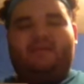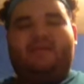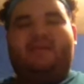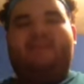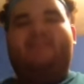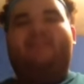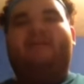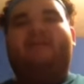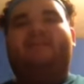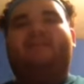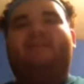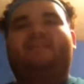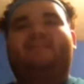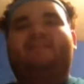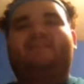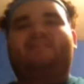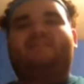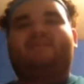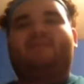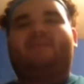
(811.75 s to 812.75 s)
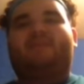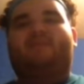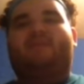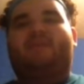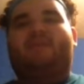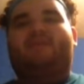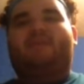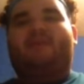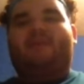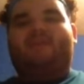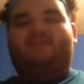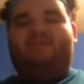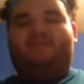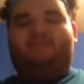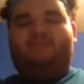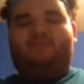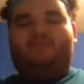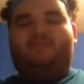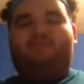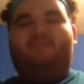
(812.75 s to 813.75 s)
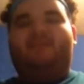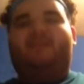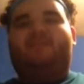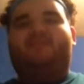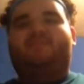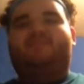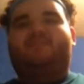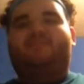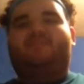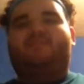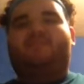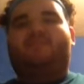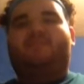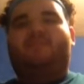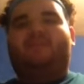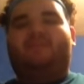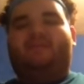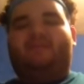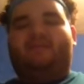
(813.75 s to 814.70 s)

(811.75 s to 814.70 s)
I like this to be a great matchup between Mello Trimble.